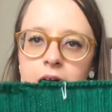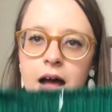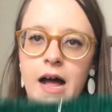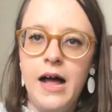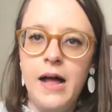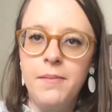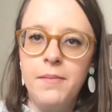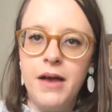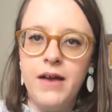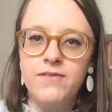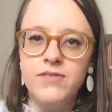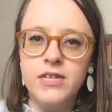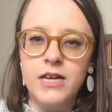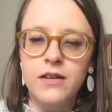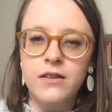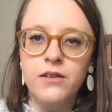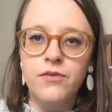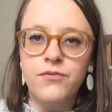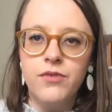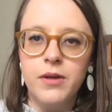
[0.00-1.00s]
I've
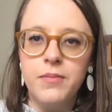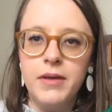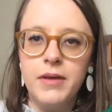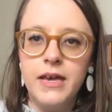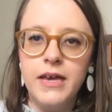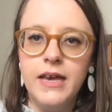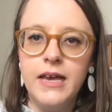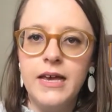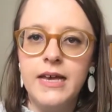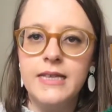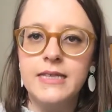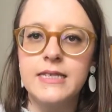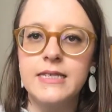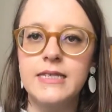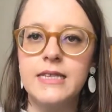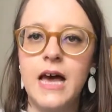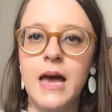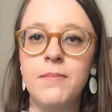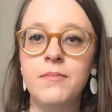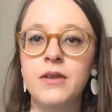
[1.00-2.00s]
done the ribbing.
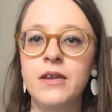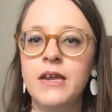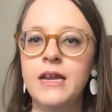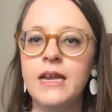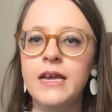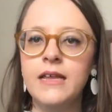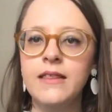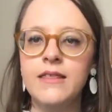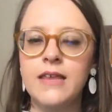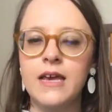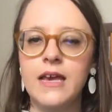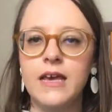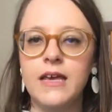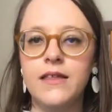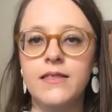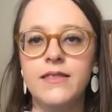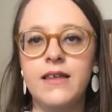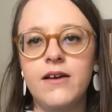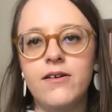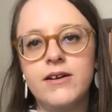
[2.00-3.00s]
I'm knitting
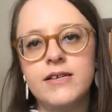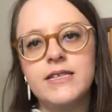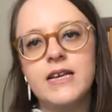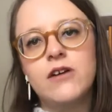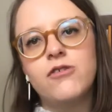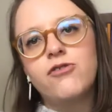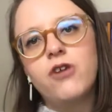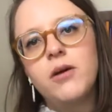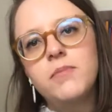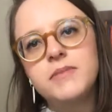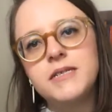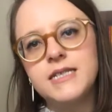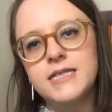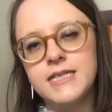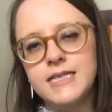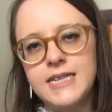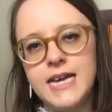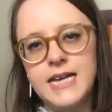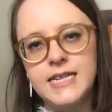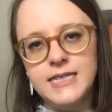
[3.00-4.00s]
there is a cropped and
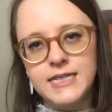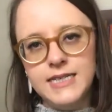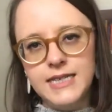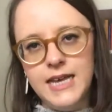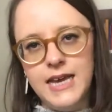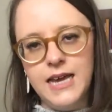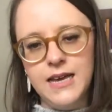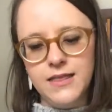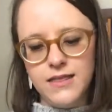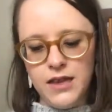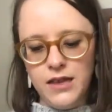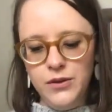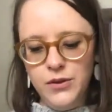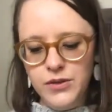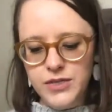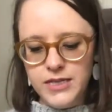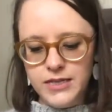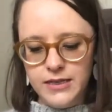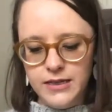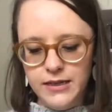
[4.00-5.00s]
standard length. I
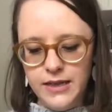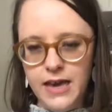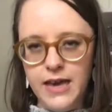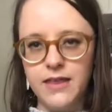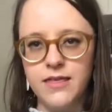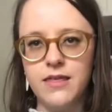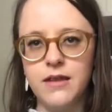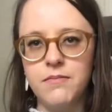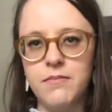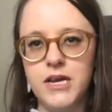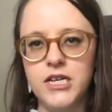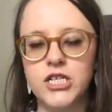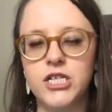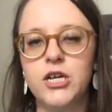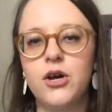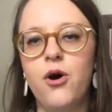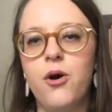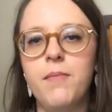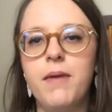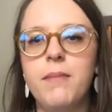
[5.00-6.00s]
looked at the length and measured
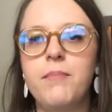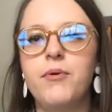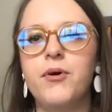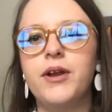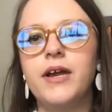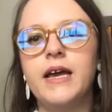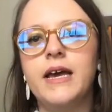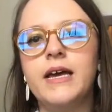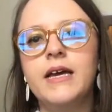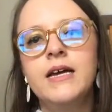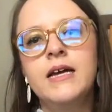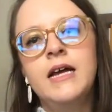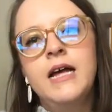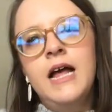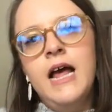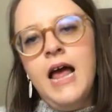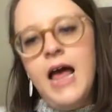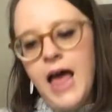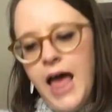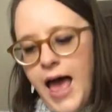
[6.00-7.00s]
it on my body,
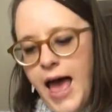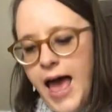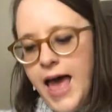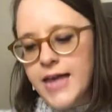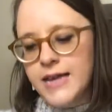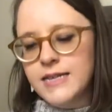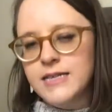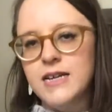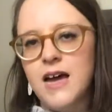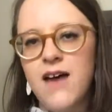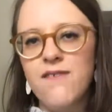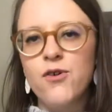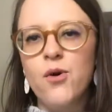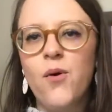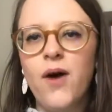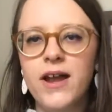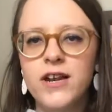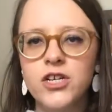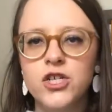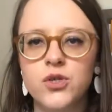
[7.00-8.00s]
and I have
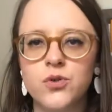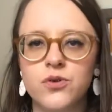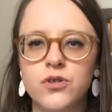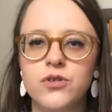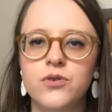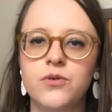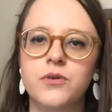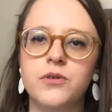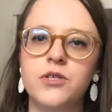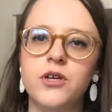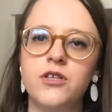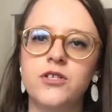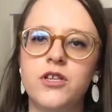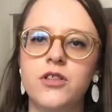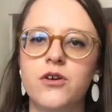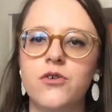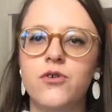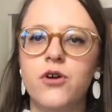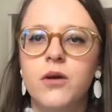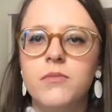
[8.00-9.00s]
quite a short torso, so
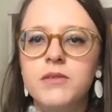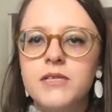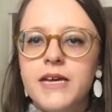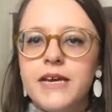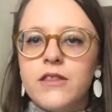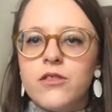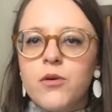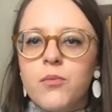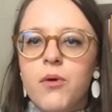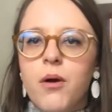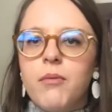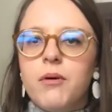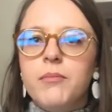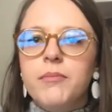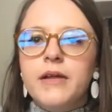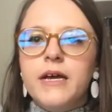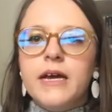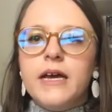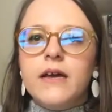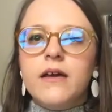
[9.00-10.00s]
the cropped length will
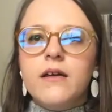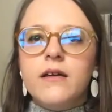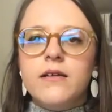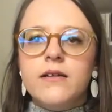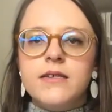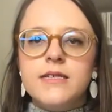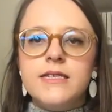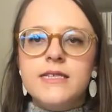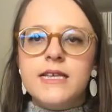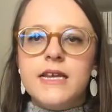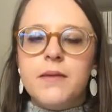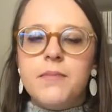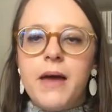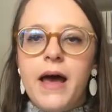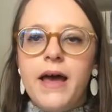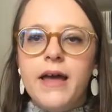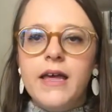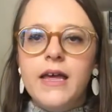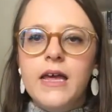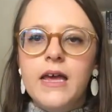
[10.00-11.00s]
probably sit
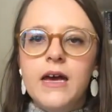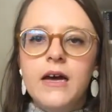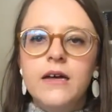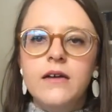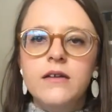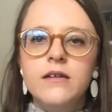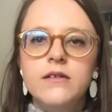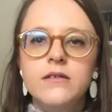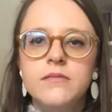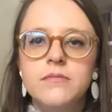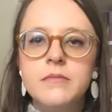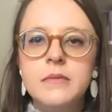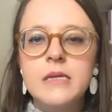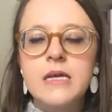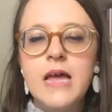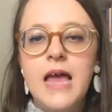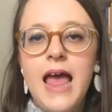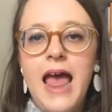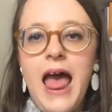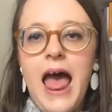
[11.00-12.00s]
about here,
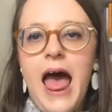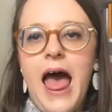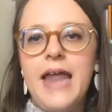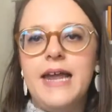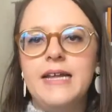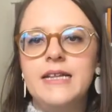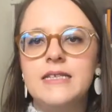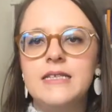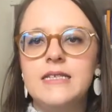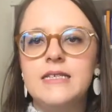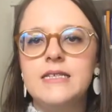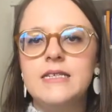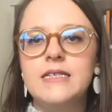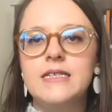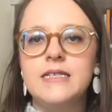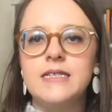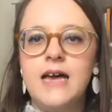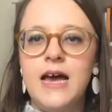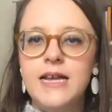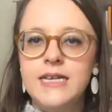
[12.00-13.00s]
and it's
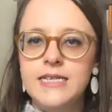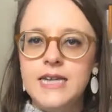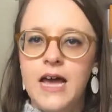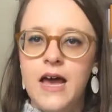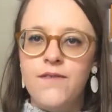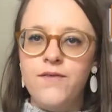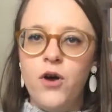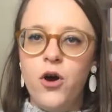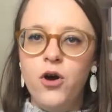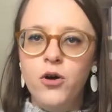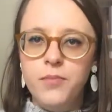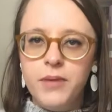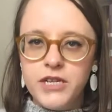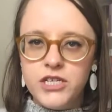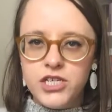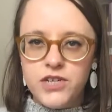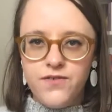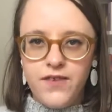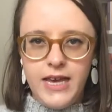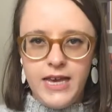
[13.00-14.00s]
designed to have a whole
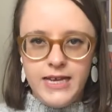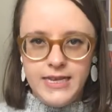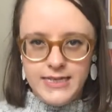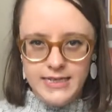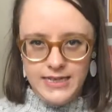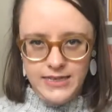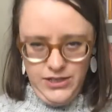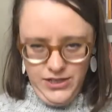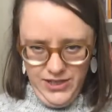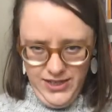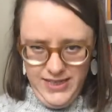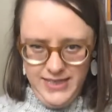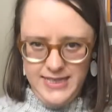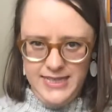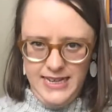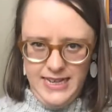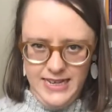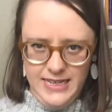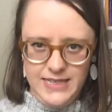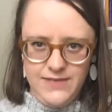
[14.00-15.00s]
bunch of ease. As you can
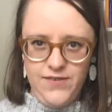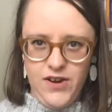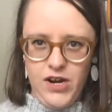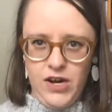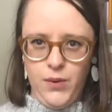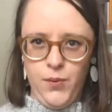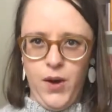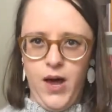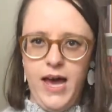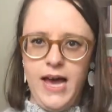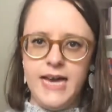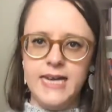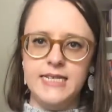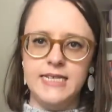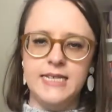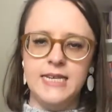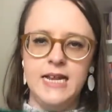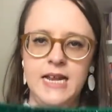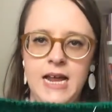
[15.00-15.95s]
see, it's very wide.